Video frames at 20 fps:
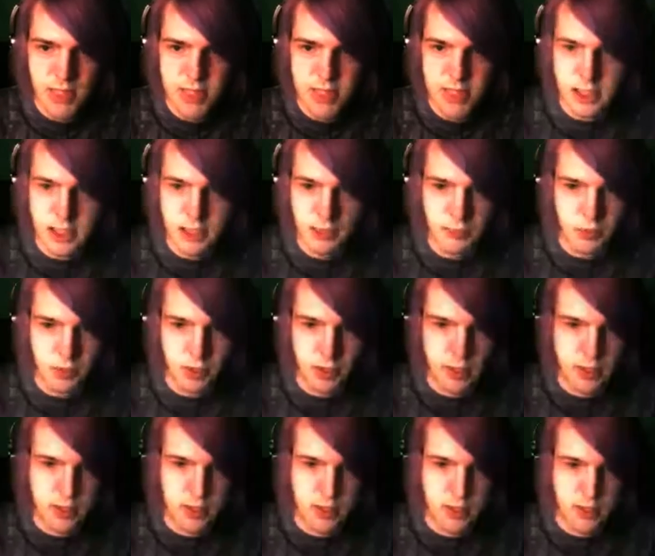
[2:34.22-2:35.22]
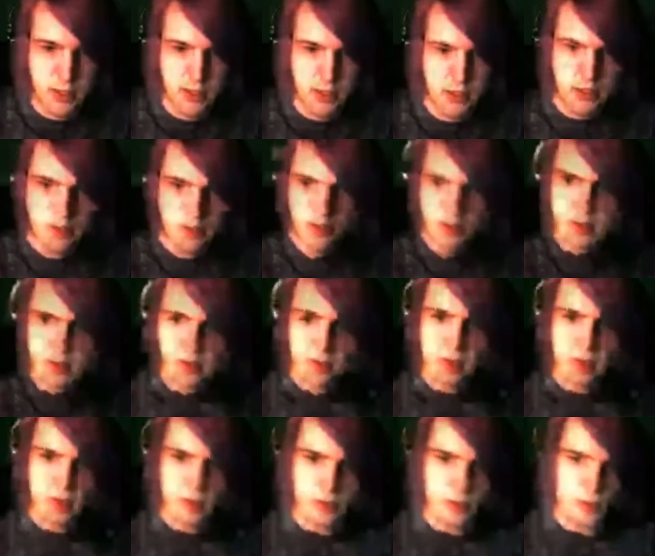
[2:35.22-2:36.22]
Teleport. No.
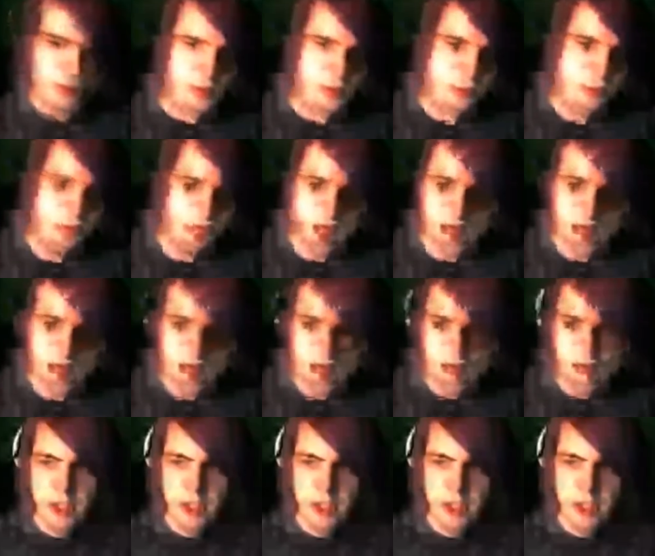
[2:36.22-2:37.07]
Go back into Romania.